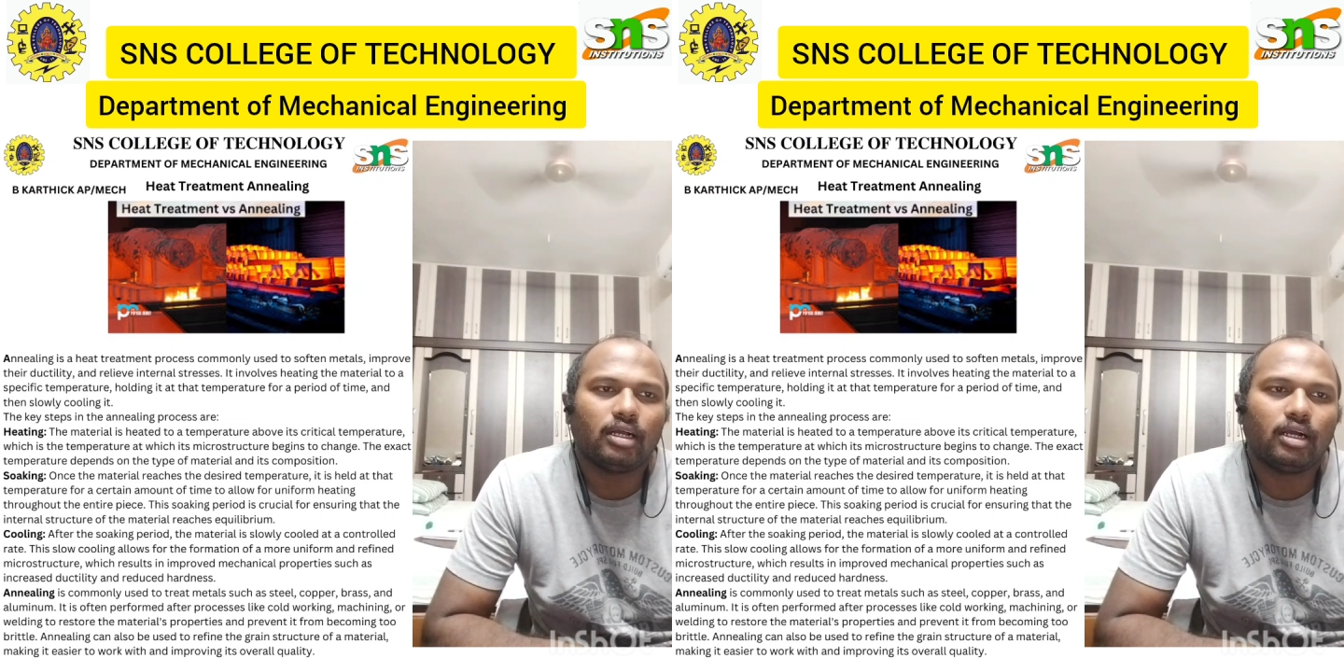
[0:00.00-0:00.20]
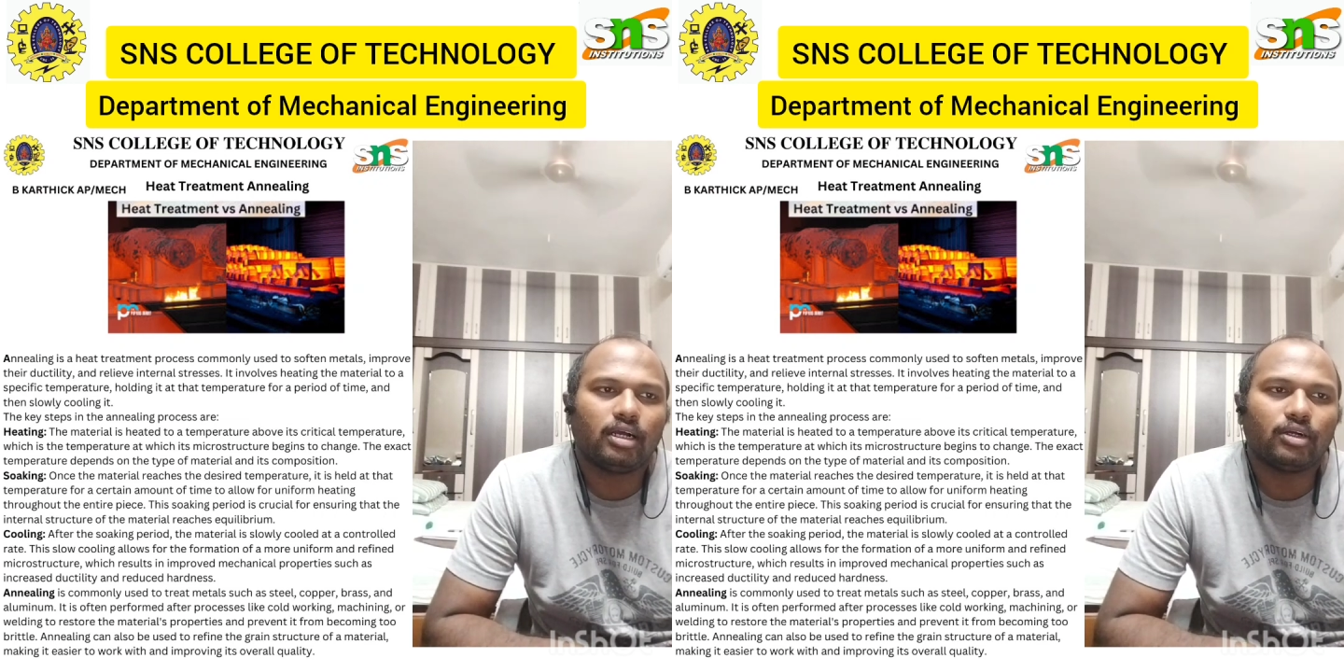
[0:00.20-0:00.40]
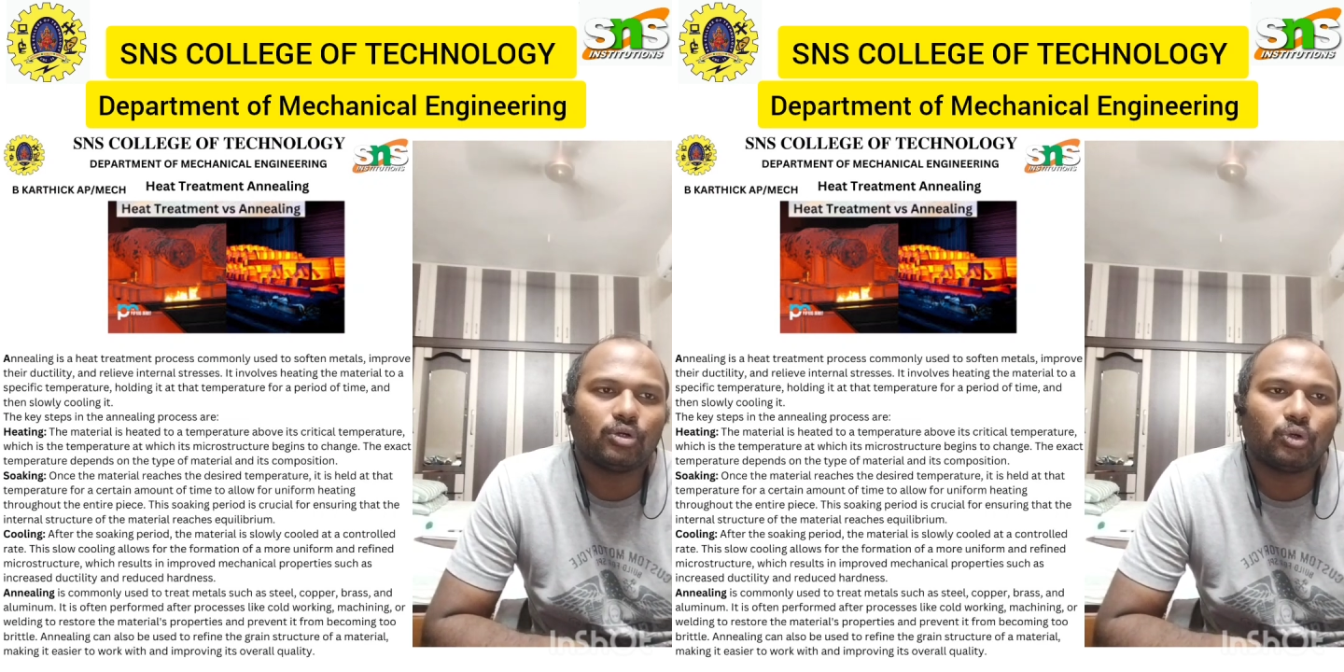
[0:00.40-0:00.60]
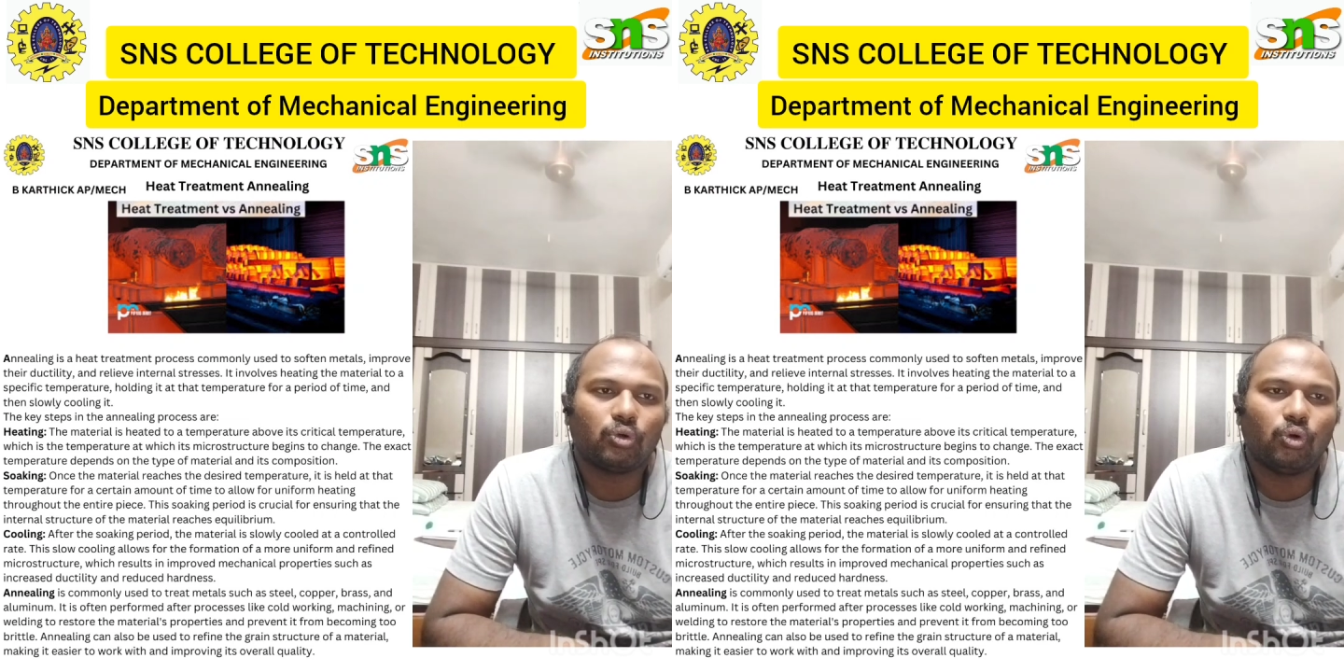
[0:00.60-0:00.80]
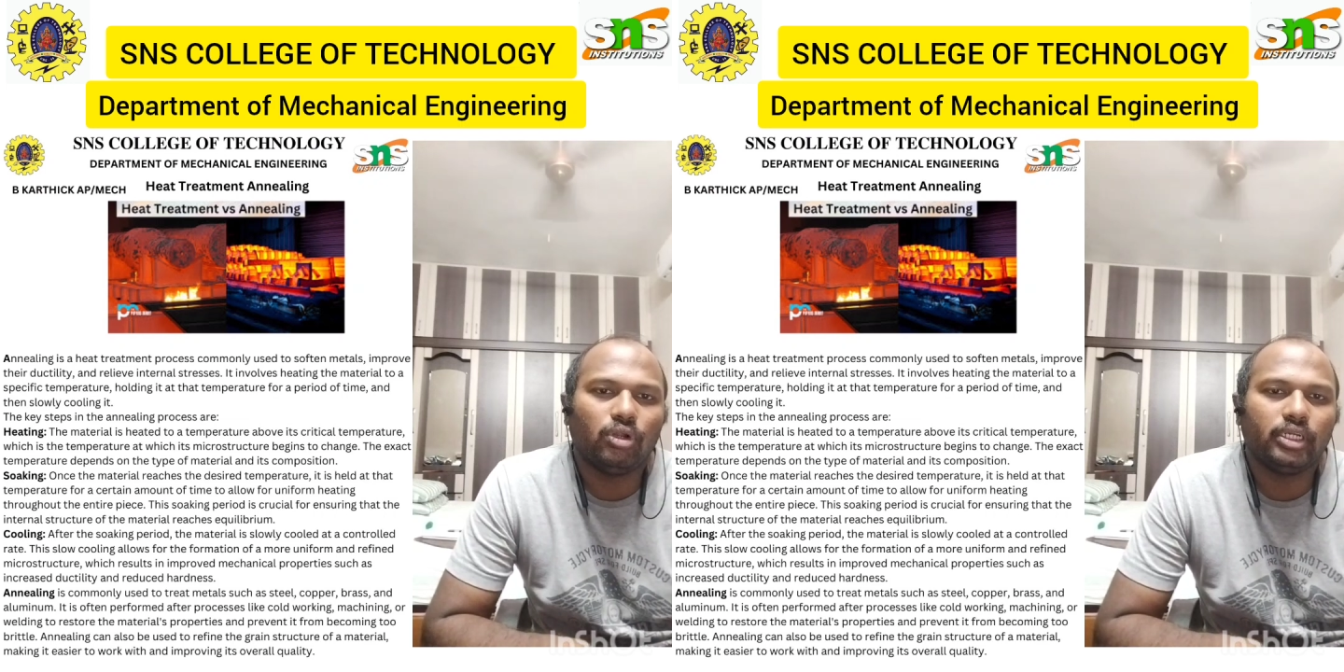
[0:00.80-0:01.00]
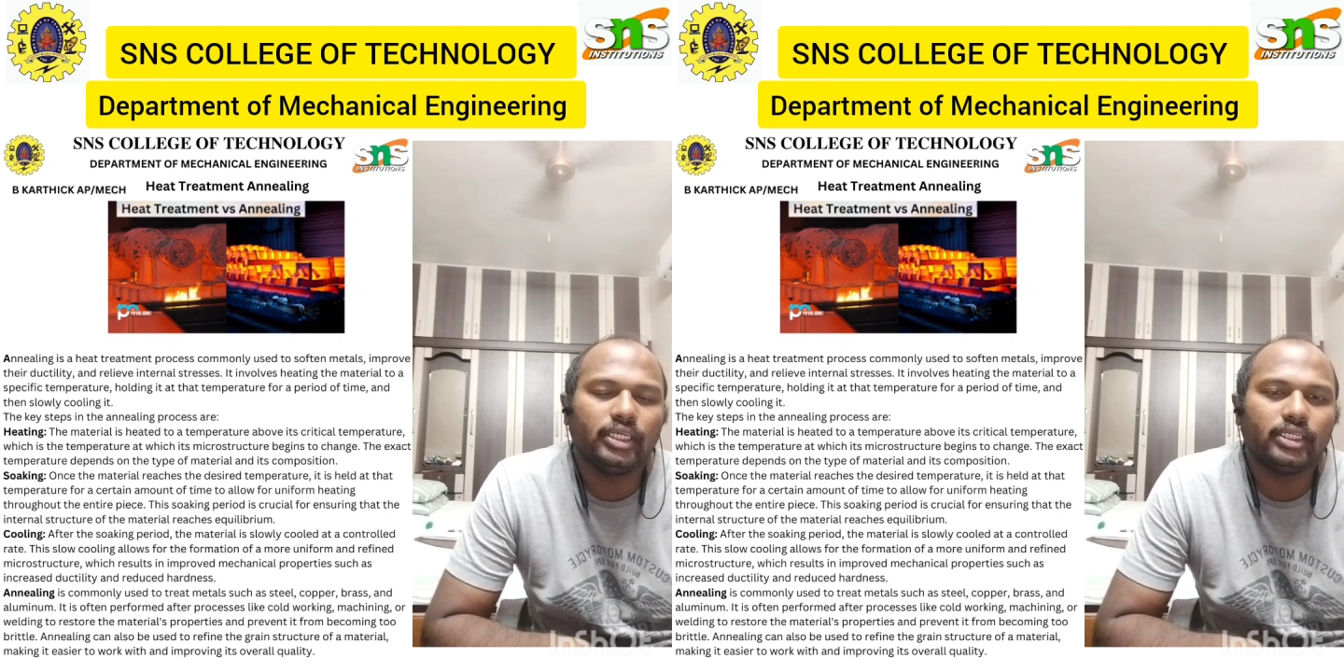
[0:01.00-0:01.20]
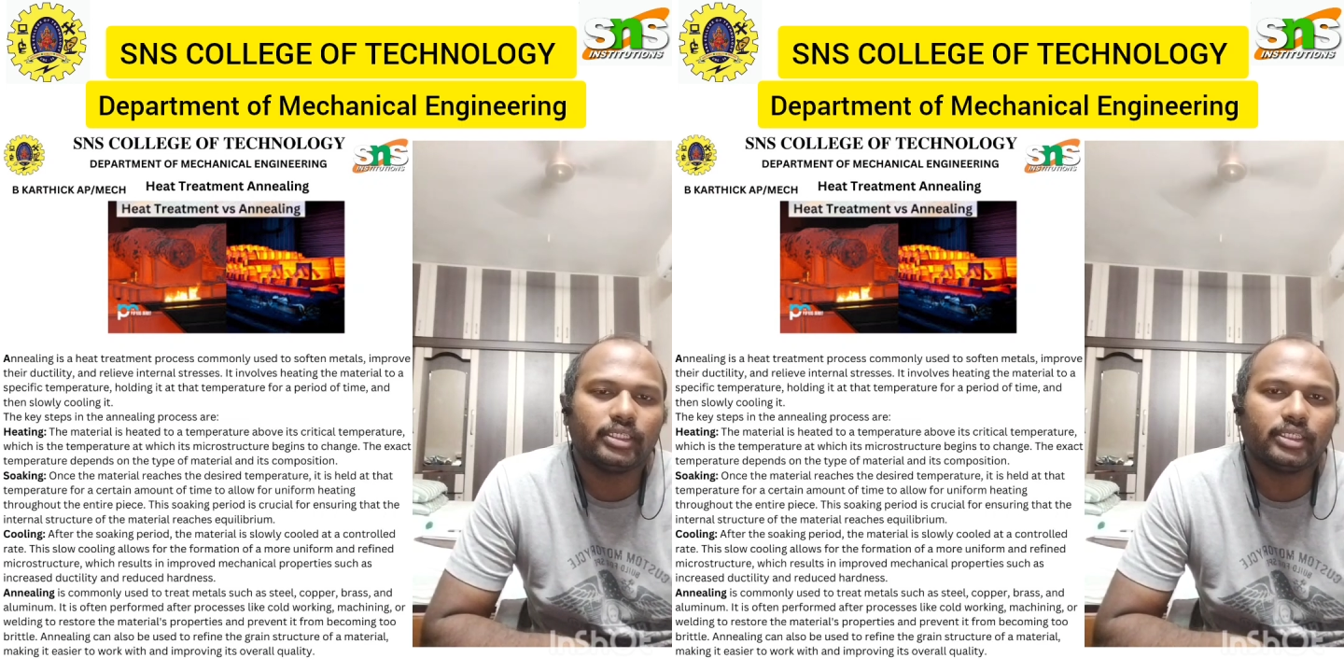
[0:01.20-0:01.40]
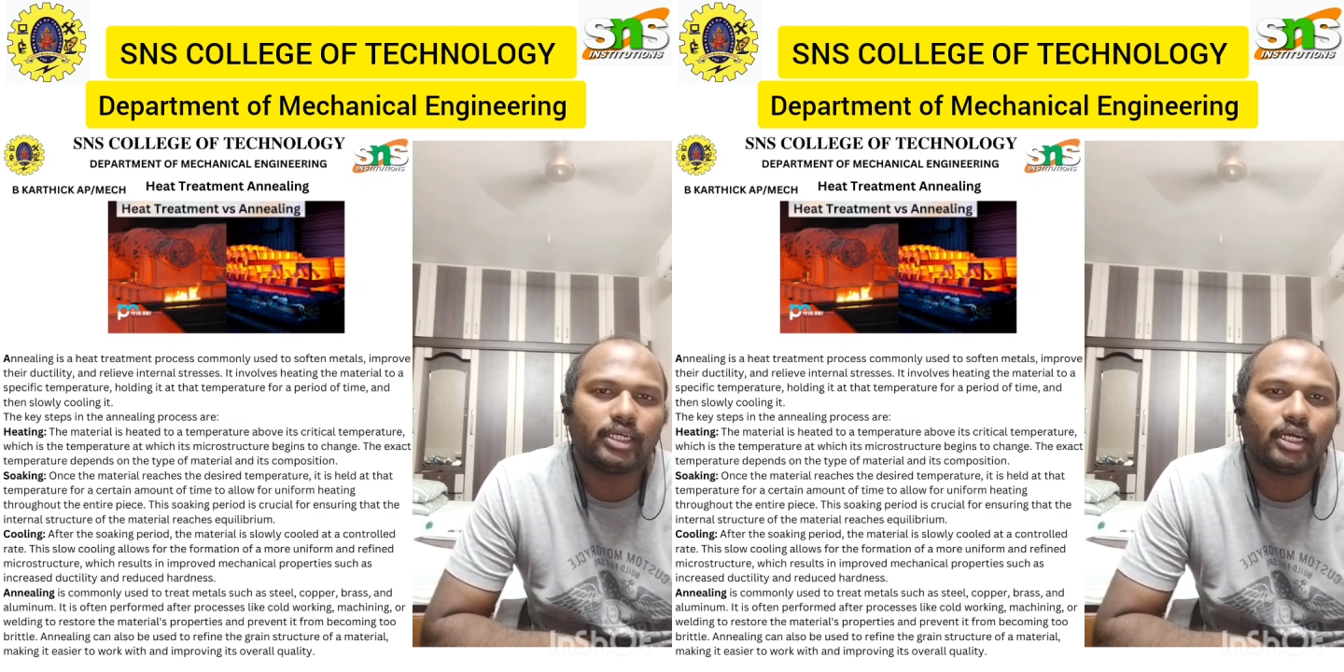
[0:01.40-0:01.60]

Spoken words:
holding